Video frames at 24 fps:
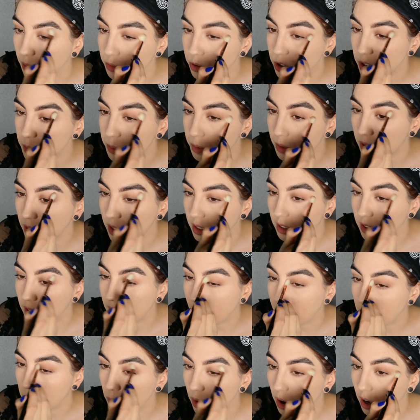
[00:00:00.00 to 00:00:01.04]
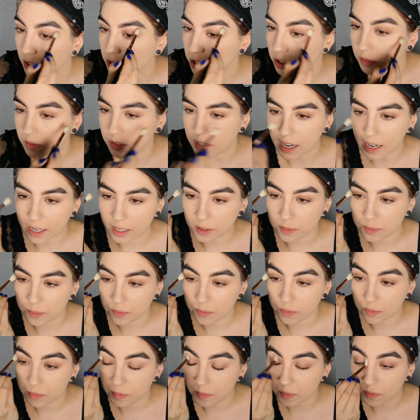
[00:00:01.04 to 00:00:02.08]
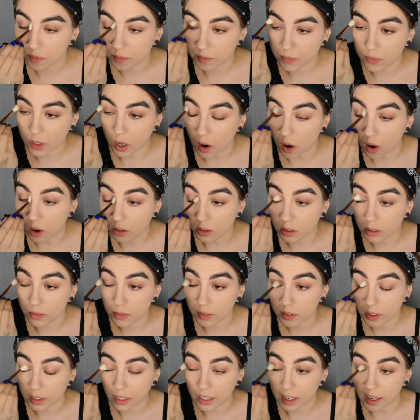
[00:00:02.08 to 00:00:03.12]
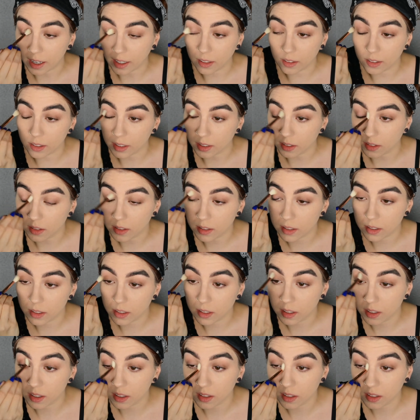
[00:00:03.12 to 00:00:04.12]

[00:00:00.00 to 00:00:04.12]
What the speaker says: I'm just putting a light wash of that all over the eyelids.